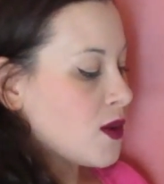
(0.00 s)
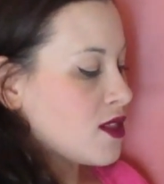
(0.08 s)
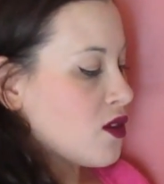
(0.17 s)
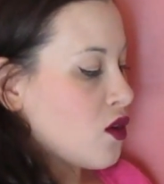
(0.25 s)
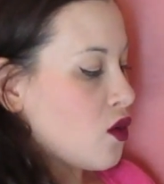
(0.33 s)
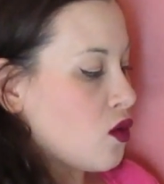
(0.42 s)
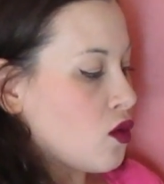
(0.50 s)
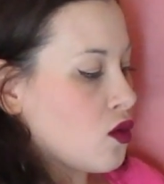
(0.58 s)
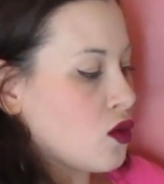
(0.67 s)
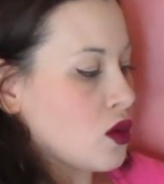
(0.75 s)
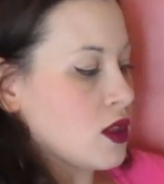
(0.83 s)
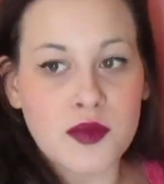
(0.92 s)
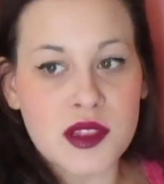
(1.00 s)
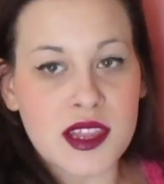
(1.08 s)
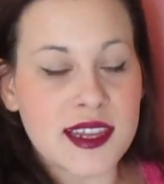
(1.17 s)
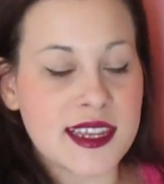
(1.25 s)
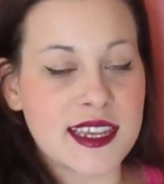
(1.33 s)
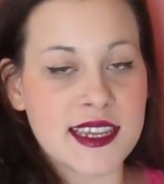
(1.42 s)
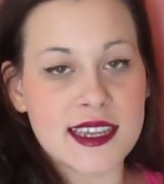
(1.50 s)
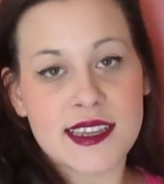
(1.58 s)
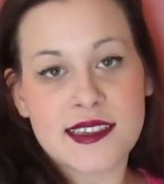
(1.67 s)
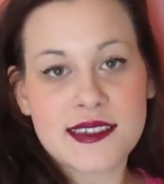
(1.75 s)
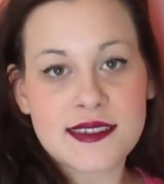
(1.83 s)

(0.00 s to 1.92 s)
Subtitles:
with the whole bloody